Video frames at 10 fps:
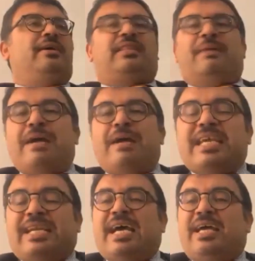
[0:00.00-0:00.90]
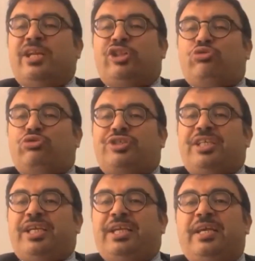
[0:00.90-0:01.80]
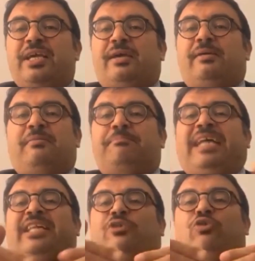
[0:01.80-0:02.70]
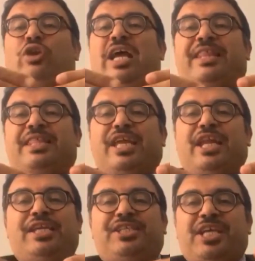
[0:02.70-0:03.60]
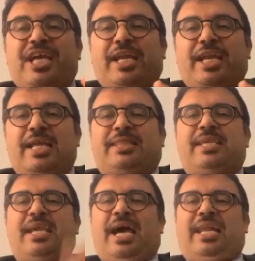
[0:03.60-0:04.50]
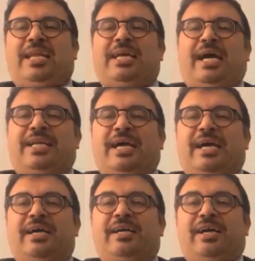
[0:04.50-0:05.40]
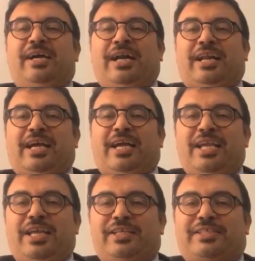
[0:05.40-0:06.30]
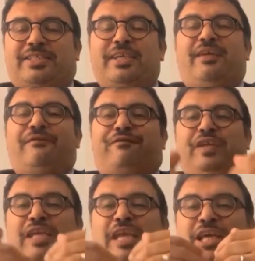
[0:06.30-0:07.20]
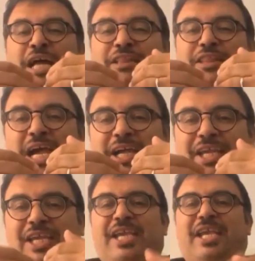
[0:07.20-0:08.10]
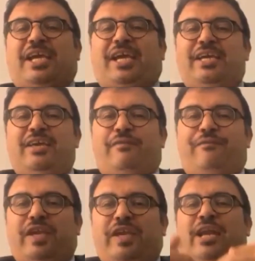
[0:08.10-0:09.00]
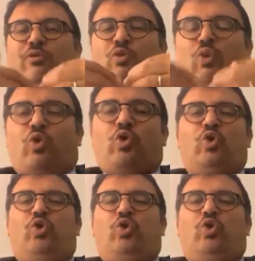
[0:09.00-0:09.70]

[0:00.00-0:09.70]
It has become clear to Tunisians after all these commissions announced by the president to